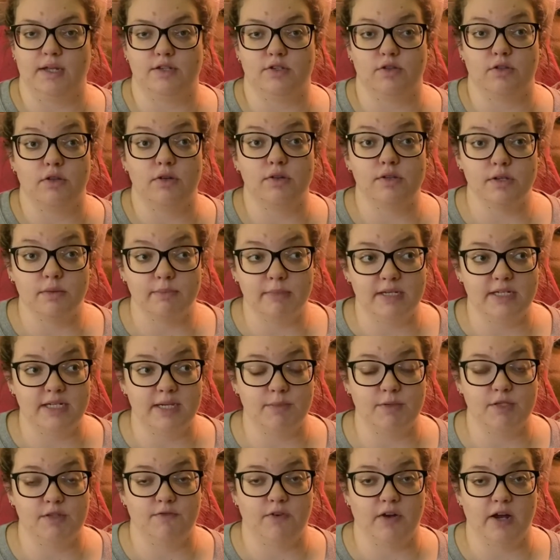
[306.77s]
So those are my
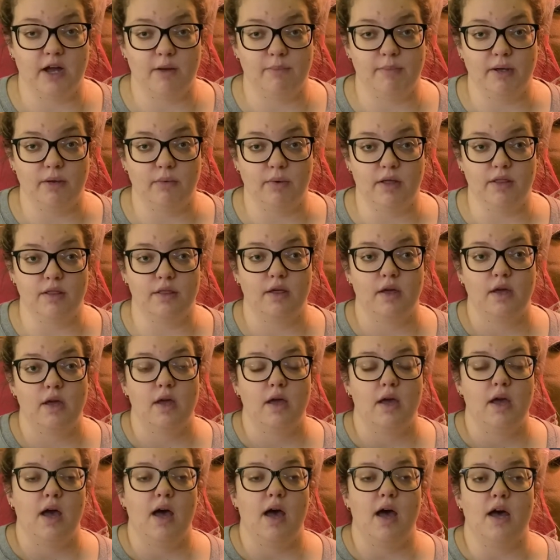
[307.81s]
tips for helping with
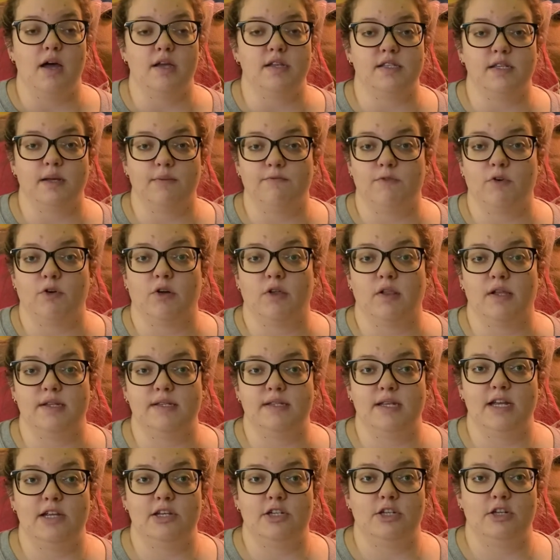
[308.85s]

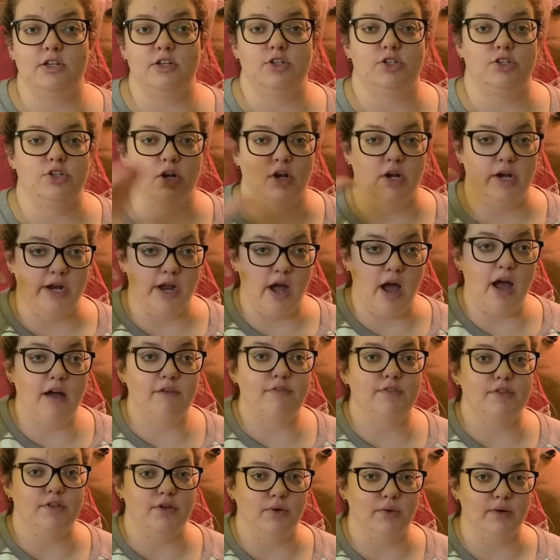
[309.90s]
subvocalization, turning
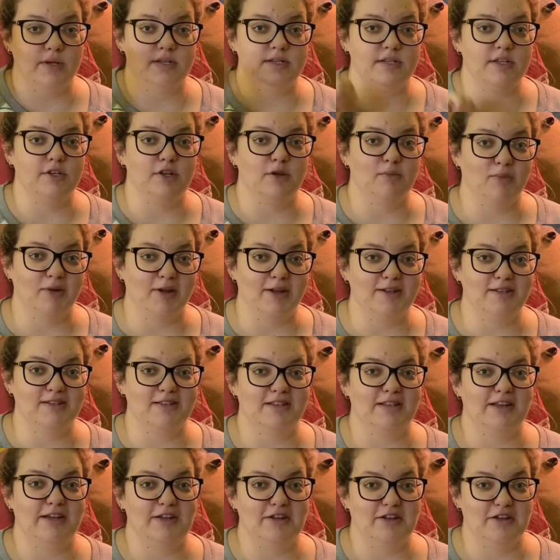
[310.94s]
off the noise in your brain so
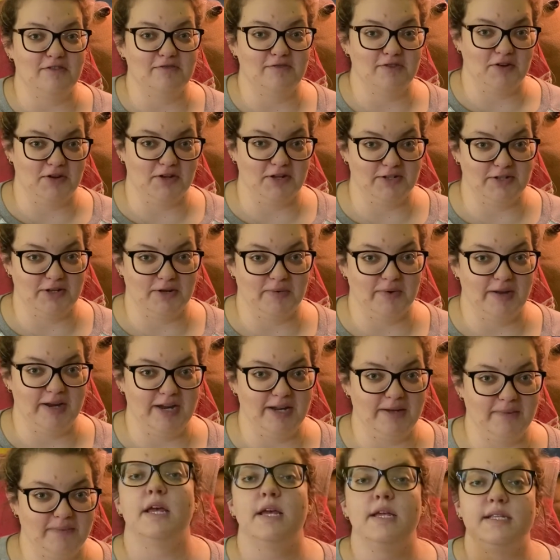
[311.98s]
that you can focus on reading.